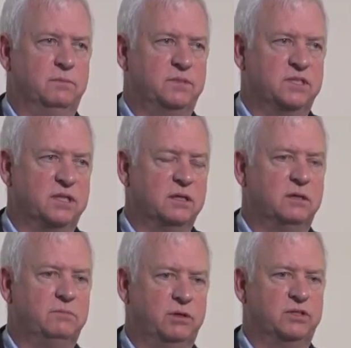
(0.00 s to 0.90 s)

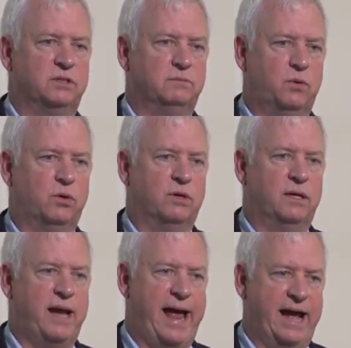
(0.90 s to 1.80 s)
single most
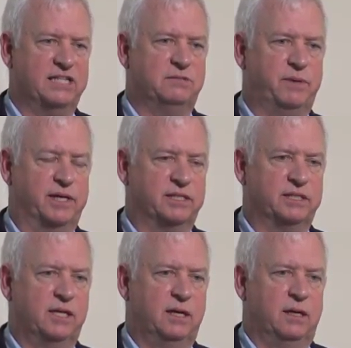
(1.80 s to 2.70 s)
important
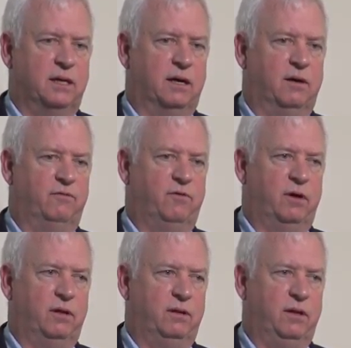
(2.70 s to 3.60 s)
aspects of
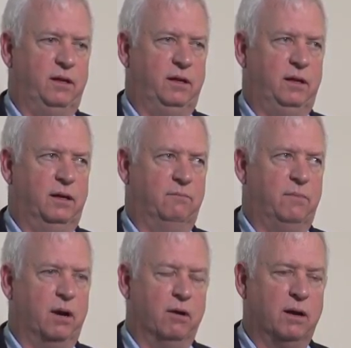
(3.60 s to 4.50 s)
the
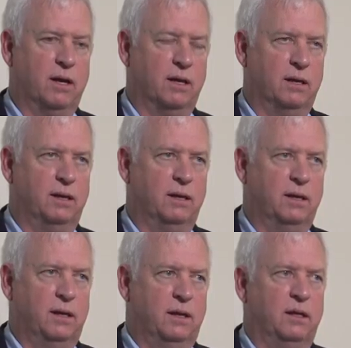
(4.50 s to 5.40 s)
American,
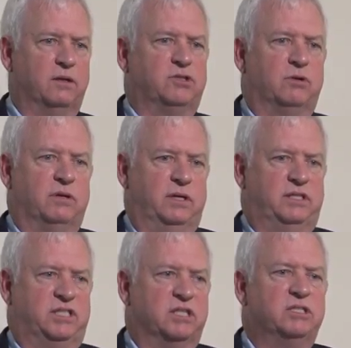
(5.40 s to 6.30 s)
sort of the
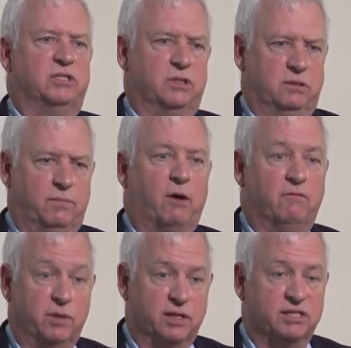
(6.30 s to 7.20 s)
citizen, part
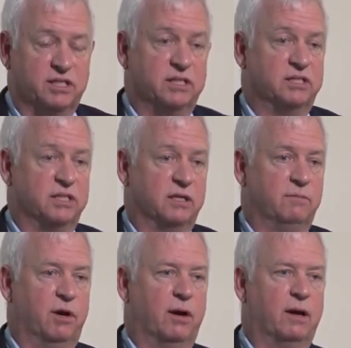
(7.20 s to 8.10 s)
of being a citizen in
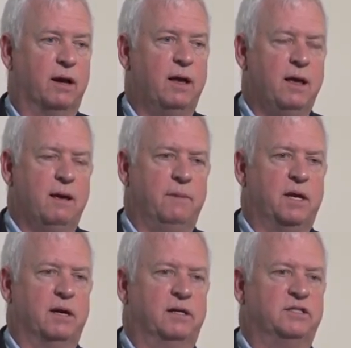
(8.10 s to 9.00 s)
America.
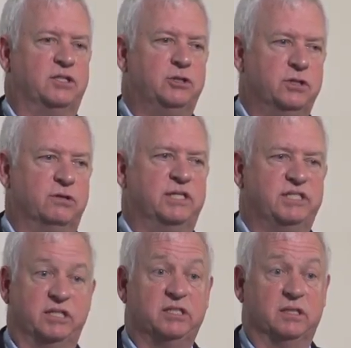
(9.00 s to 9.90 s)
Because the jury
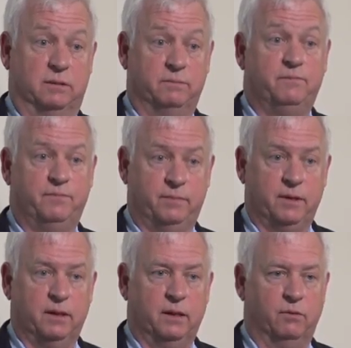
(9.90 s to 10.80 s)
system,
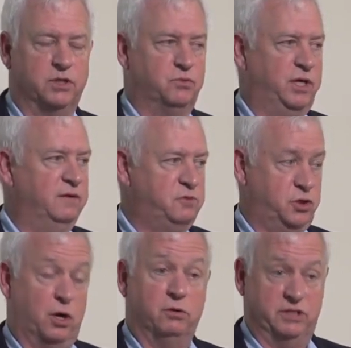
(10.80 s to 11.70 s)
which we have
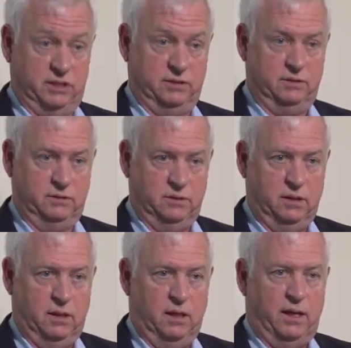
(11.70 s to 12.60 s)
chosen,
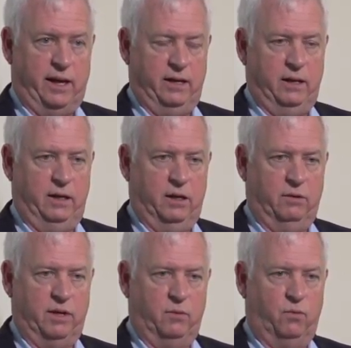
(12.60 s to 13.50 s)

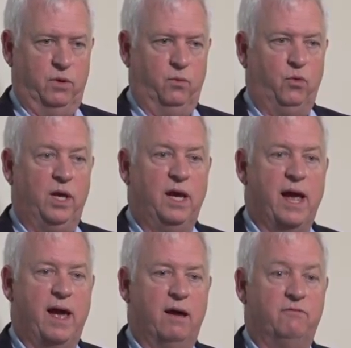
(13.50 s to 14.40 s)
that when we
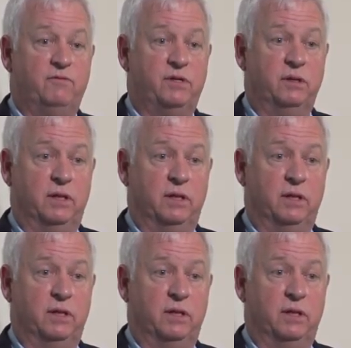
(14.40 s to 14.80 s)
have